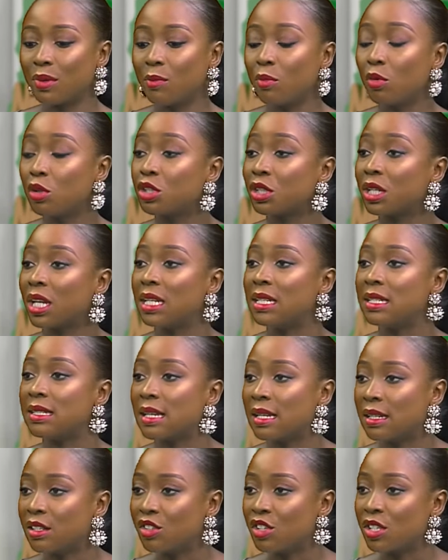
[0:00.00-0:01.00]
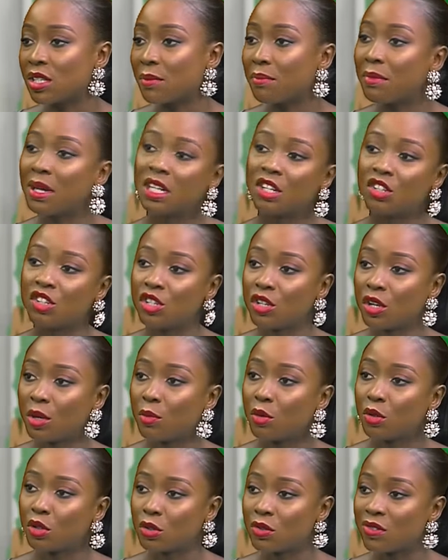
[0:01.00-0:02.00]
emotional intelligence and managing their
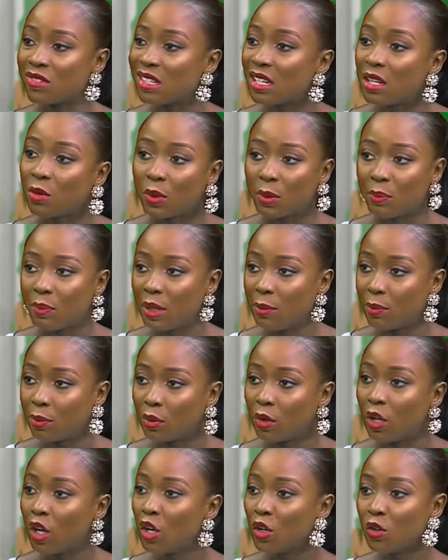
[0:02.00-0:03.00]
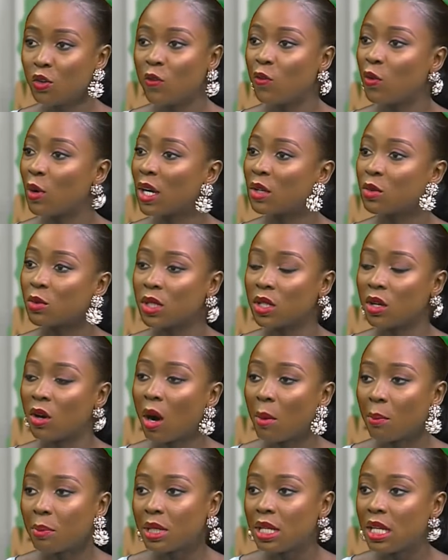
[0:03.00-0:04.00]
emotions, dealing with people? You've worked with
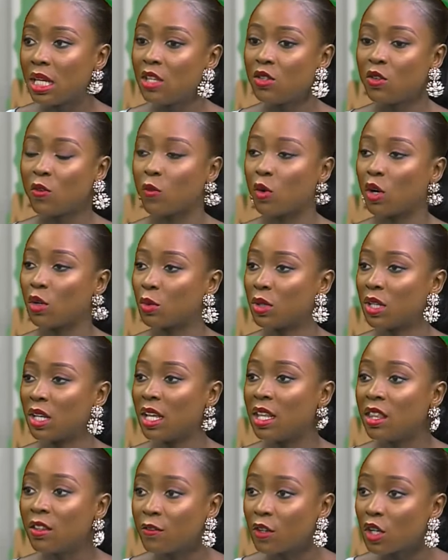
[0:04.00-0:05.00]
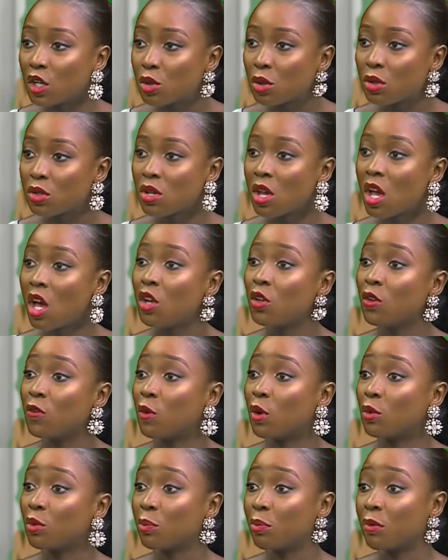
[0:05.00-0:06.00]
companies, you've worked with individuals, you've worked with